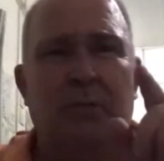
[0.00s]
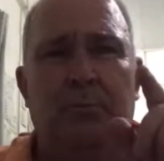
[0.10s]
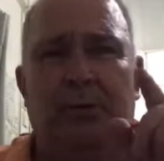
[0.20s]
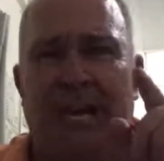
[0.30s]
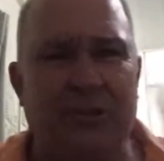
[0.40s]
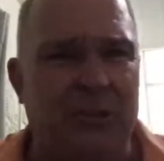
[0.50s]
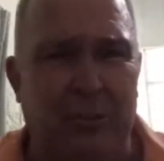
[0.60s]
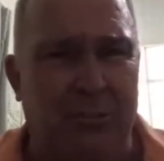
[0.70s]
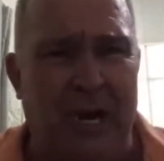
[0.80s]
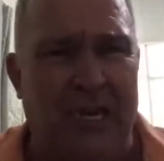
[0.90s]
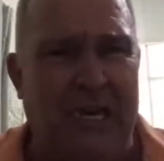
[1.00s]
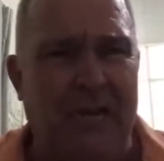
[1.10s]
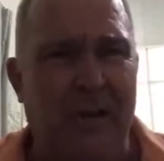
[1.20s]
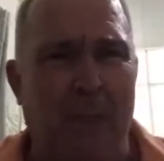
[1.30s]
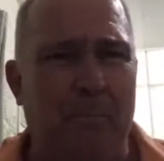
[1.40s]
Producer Brady,
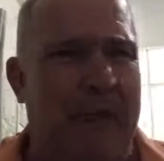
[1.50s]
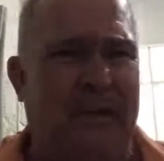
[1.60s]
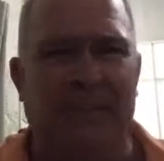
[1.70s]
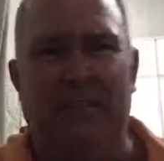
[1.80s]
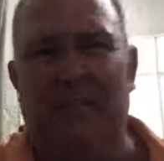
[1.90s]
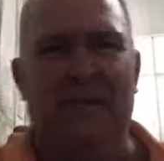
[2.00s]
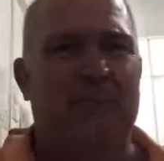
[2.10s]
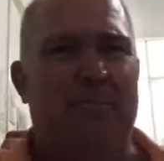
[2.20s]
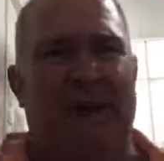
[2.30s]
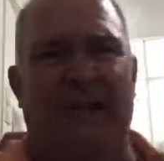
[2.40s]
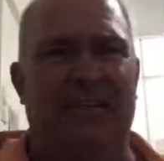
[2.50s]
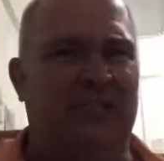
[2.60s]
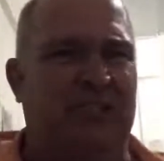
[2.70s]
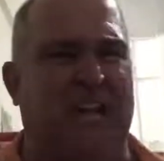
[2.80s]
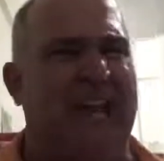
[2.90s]
man in the
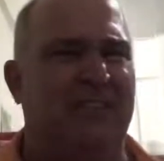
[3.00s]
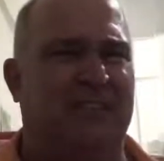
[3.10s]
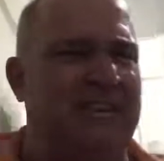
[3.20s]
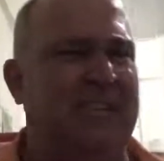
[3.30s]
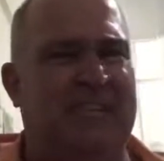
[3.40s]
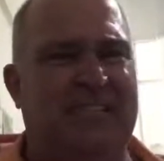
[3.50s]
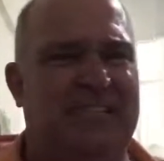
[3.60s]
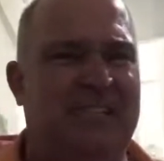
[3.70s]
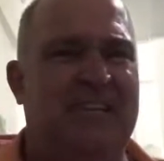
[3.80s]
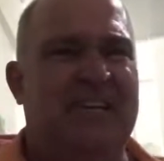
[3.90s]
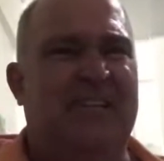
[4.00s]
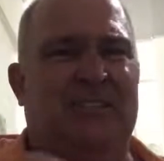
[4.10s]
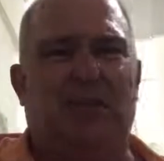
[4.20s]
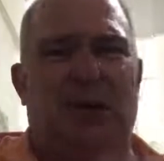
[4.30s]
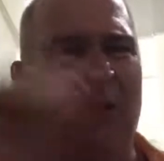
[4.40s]
chat thingies and
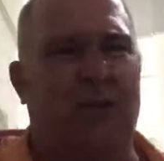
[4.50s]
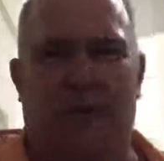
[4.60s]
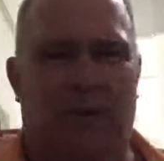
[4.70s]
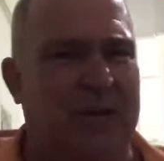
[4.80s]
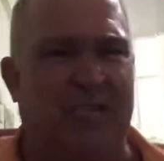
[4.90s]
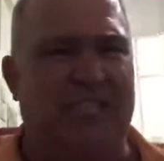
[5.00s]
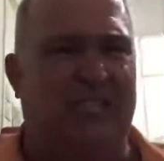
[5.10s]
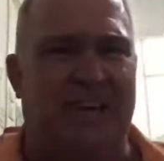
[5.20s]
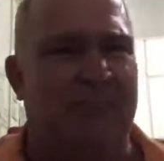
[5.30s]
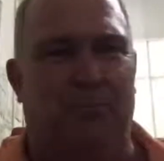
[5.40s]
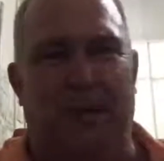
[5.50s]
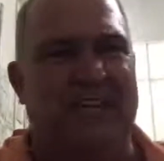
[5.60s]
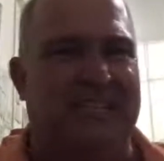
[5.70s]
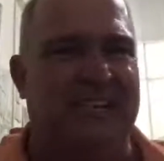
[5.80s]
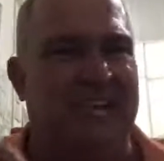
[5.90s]
doing all the crazy stuff
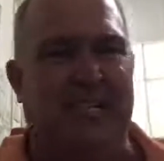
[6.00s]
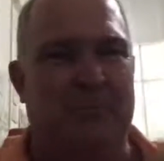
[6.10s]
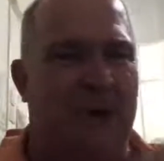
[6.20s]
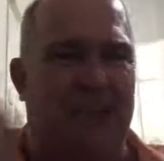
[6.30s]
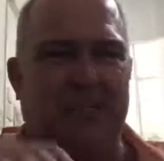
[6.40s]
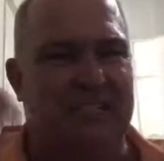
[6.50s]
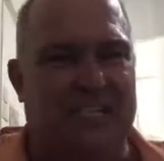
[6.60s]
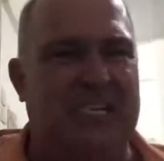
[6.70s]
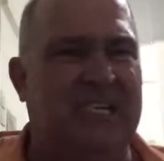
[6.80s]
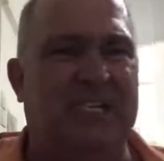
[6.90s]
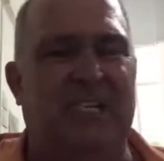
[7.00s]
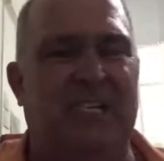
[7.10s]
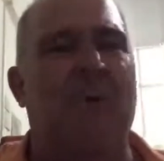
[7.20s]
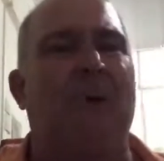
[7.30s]
Brady does behind the scenes, and